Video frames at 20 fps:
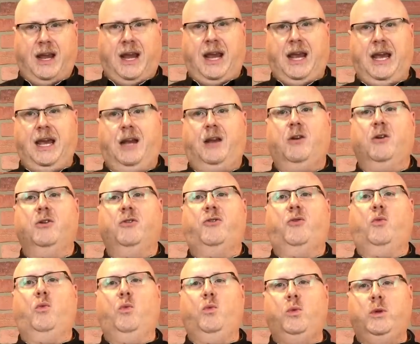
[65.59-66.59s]

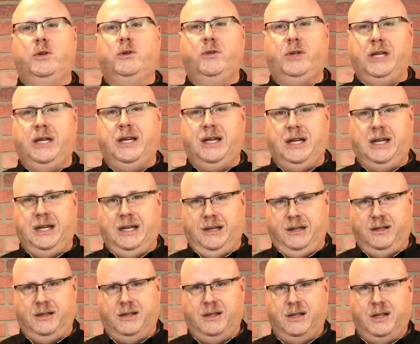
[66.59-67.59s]
Hackers will get
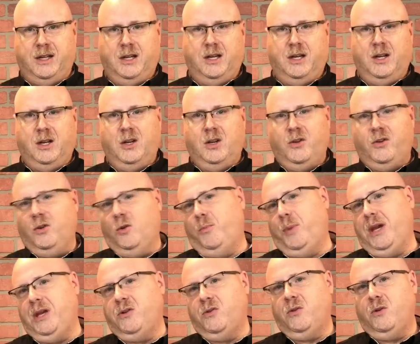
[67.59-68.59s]
in. So
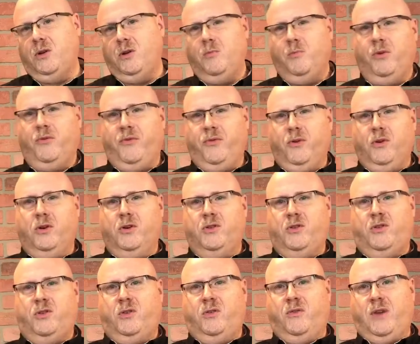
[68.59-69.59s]
Petra
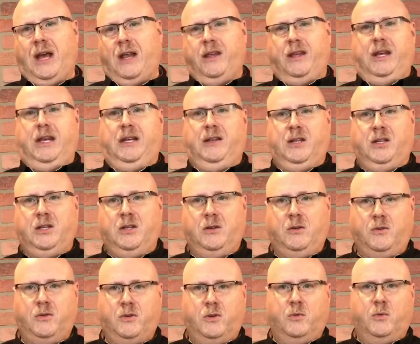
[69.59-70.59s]
prefers to validate the
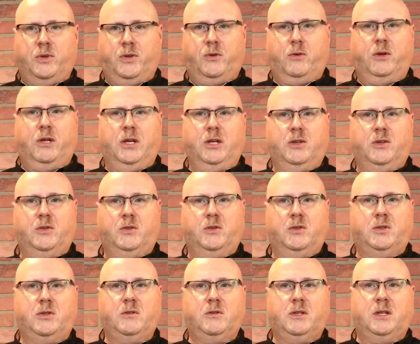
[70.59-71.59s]
user with
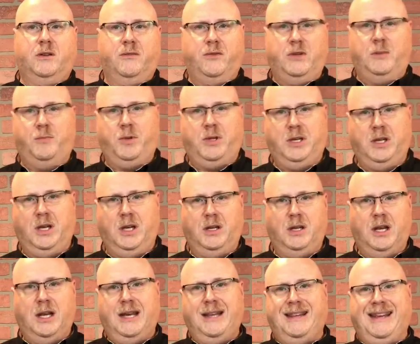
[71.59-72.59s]
credentials using a
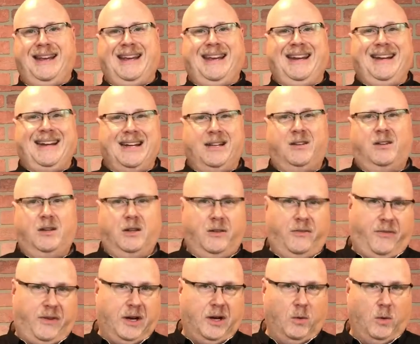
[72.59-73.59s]
VPN that connects to
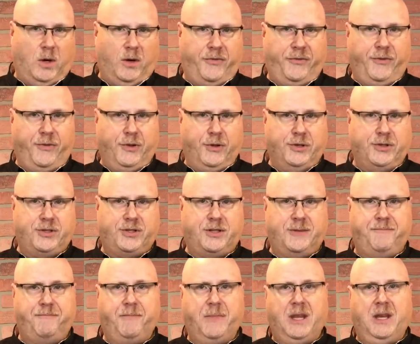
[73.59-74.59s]
the firewall
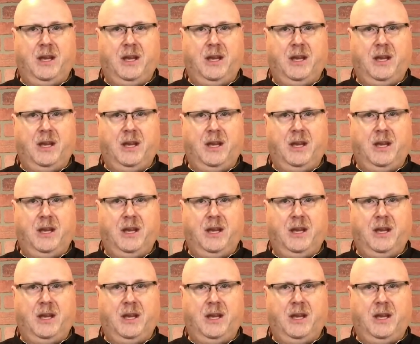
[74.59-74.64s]
first.